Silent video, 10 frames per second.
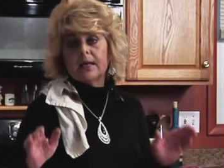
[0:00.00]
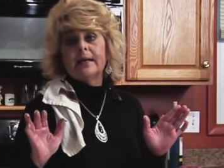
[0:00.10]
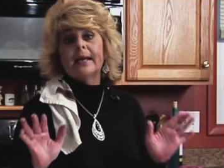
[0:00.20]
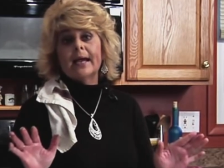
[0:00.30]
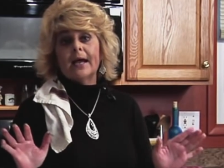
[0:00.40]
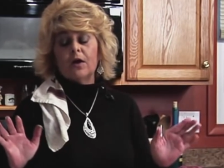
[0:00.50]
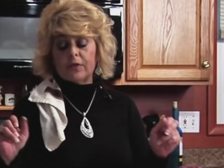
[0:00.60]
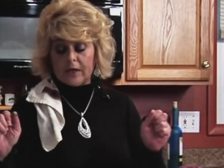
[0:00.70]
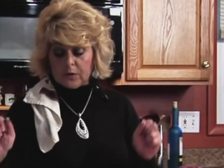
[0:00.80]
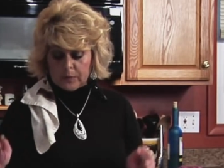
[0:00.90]
Now
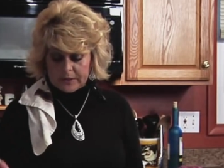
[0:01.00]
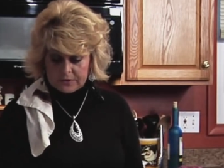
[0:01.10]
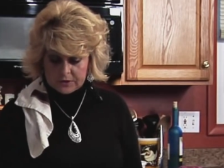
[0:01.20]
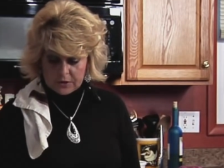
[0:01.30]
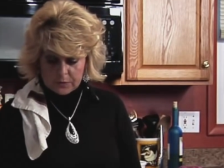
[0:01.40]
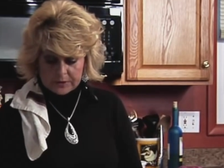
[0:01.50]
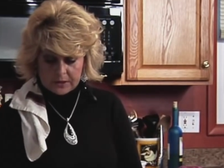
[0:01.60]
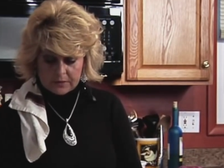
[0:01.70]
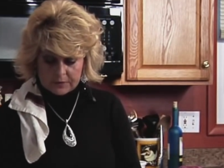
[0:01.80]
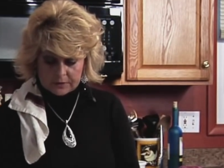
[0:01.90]
they are ready to go in the
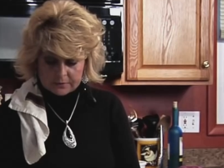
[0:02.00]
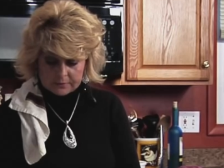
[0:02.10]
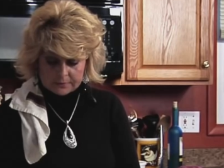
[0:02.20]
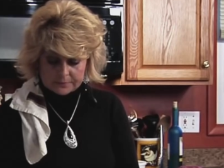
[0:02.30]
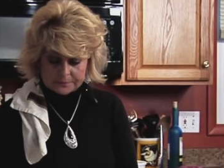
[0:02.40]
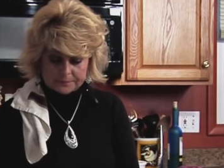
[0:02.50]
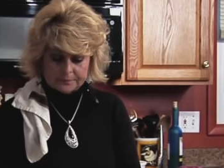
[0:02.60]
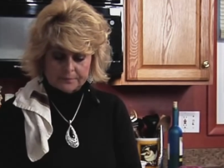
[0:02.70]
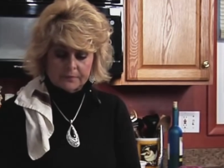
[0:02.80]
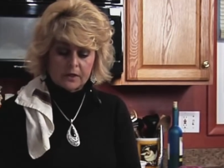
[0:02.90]
oven.
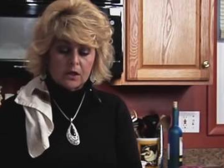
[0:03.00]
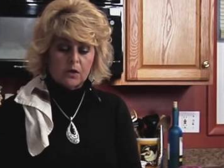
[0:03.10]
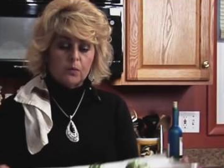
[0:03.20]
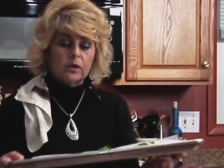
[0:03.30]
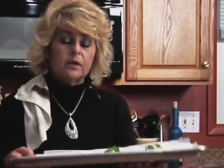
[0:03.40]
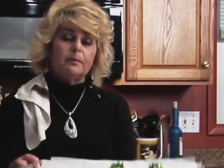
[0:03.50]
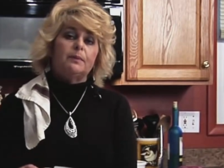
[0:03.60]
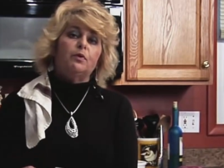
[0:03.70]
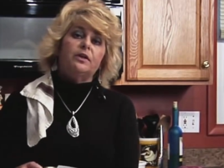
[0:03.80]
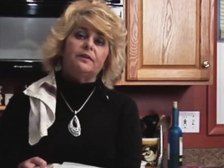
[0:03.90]
We're going to be
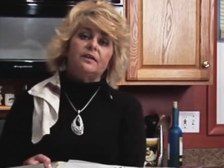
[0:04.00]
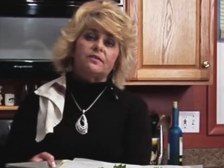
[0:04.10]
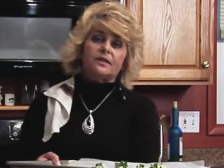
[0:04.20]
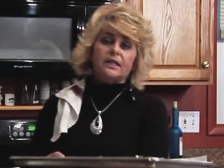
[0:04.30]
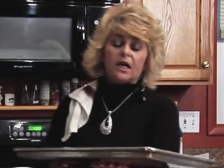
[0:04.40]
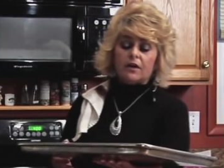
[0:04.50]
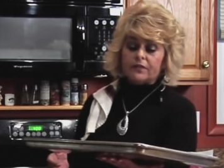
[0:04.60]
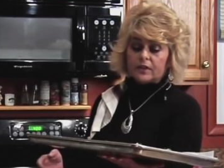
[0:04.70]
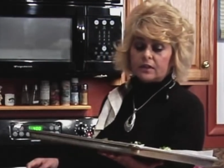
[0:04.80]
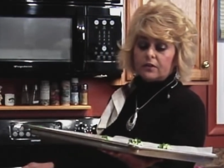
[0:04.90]
putting these in the
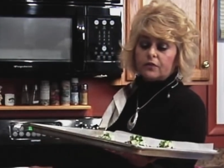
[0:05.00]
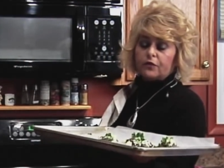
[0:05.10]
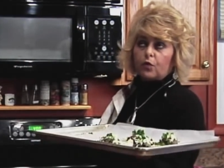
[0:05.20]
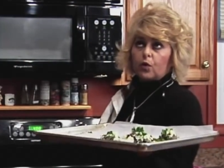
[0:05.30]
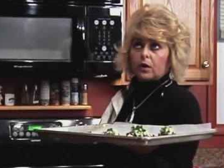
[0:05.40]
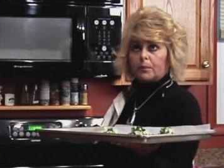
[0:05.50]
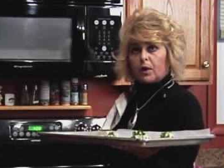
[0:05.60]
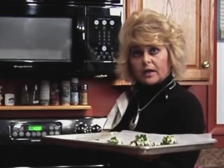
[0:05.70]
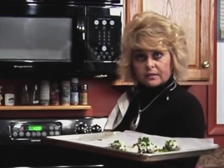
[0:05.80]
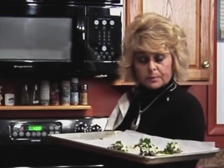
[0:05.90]
oven for
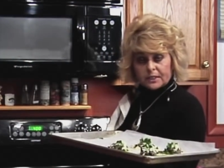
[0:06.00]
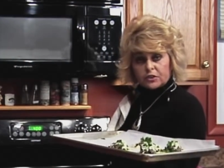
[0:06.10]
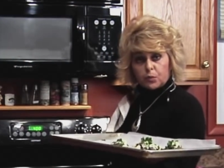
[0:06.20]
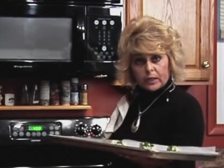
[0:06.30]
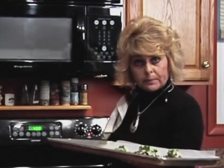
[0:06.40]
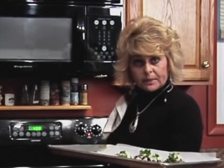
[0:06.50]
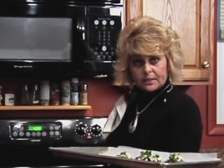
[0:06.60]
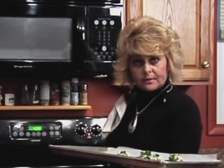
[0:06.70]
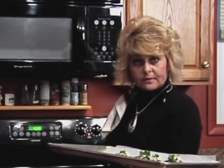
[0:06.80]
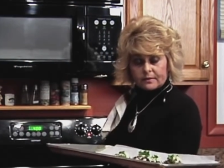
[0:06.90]
approximately 20
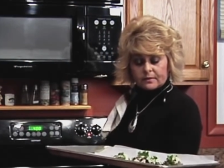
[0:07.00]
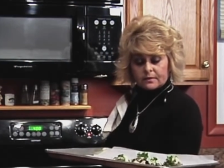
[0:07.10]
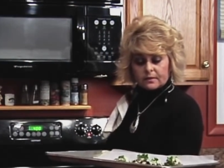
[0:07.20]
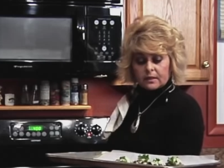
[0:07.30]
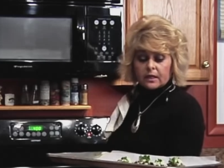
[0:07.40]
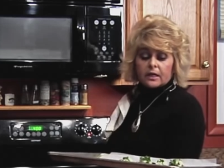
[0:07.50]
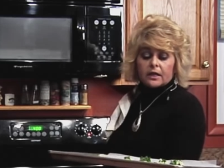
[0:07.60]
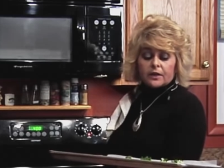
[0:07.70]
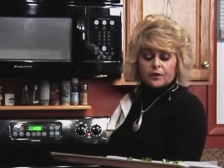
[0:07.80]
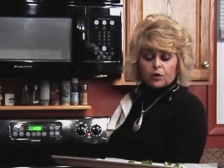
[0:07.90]
minutes.
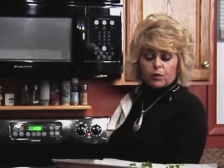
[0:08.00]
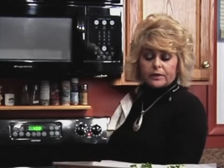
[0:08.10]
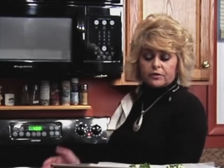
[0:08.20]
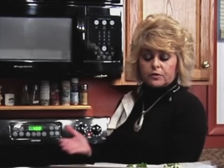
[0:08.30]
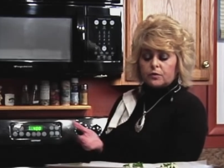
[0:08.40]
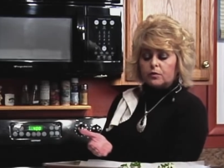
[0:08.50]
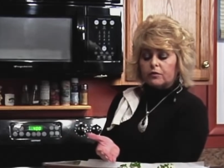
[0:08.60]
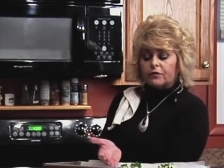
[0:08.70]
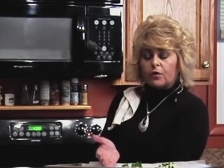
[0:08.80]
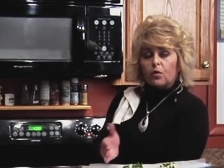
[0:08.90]
They're going to
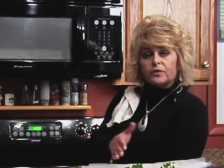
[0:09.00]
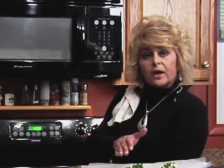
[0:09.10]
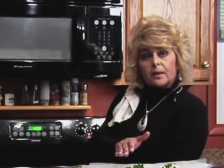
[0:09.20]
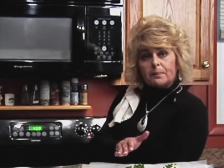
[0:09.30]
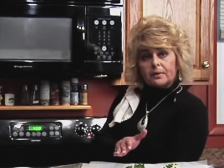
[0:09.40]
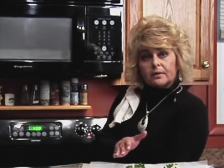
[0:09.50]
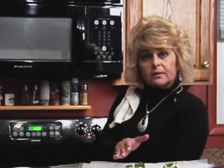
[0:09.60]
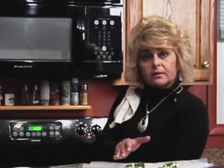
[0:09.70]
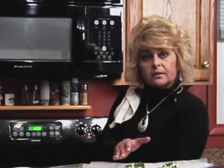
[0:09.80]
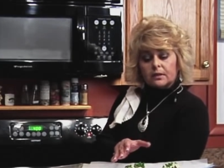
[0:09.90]
fold up
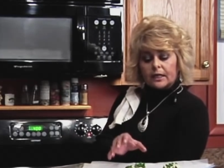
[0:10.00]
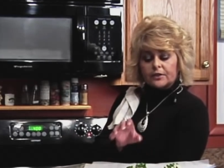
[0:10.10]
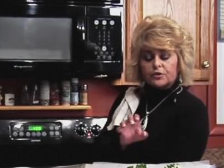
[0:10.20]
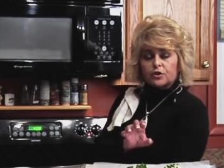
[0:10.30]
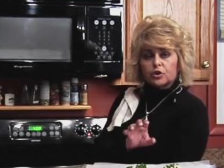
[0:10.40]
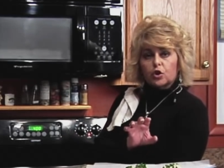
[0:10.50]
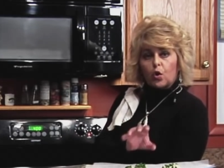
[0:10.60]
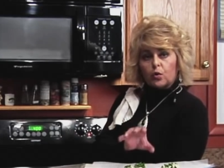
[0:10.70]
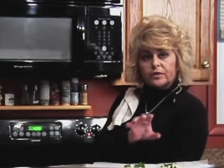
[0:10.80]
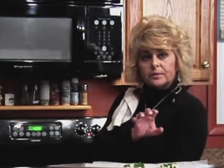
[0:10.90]
and turn
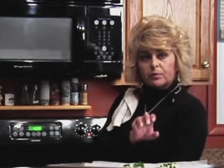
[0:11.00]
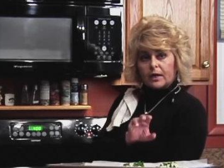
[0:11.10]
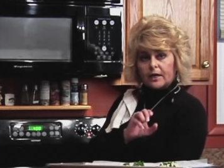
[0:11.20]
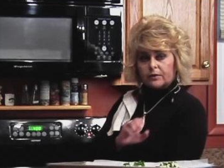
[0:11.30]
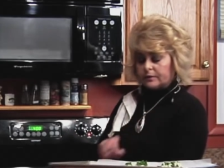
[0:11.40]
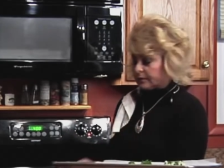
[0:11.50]
golden brown.